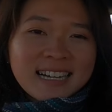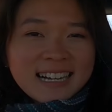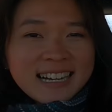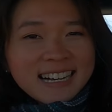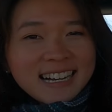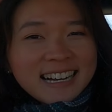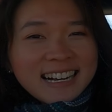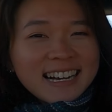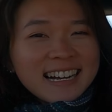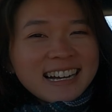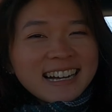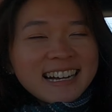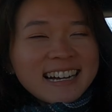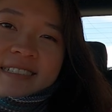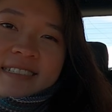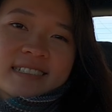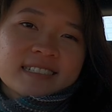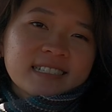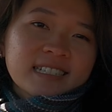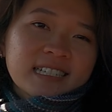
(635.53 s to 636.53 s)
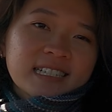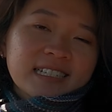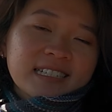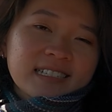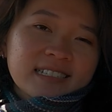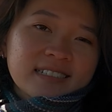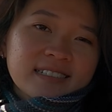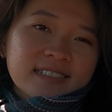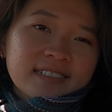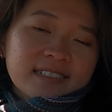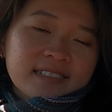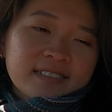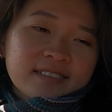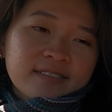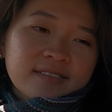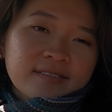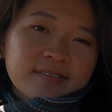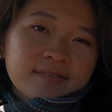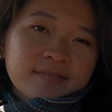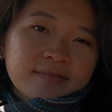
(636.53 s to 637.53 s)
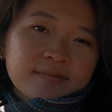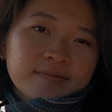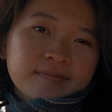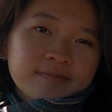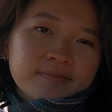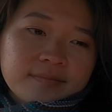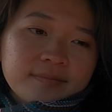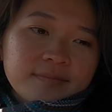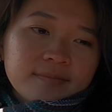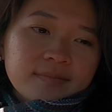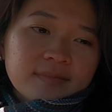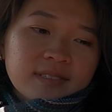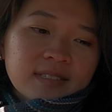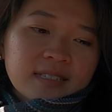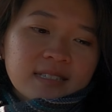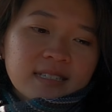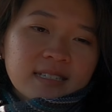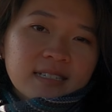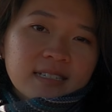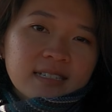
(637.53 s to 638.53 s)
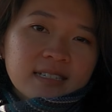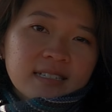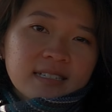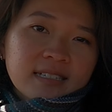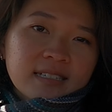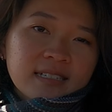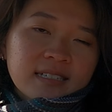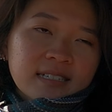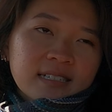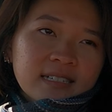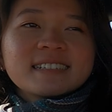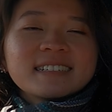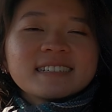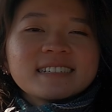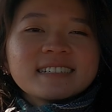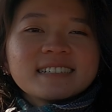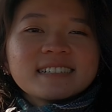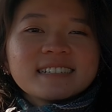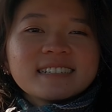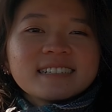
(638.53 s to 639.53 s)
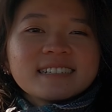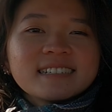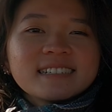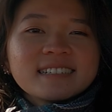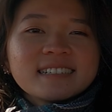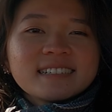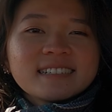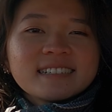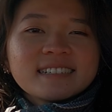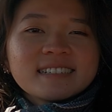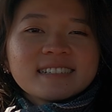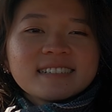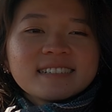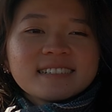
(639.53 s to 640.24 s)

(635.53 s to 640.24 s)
This person isn't speaking.